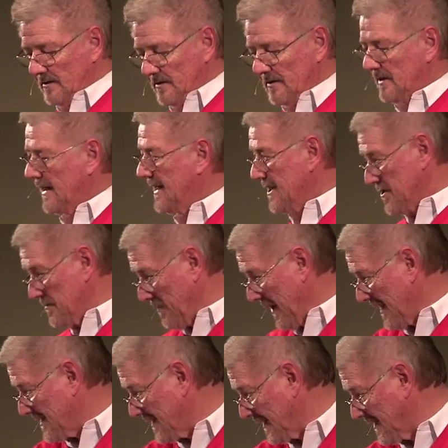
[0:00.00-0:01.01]
His
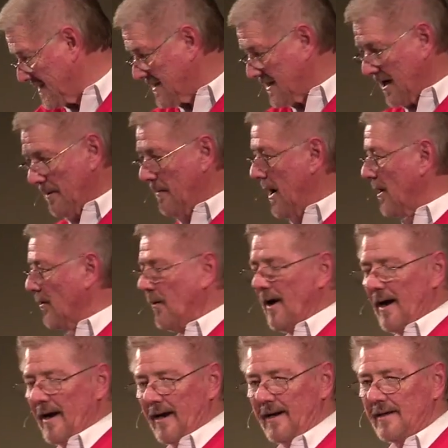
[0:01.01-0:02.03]
blessings come our way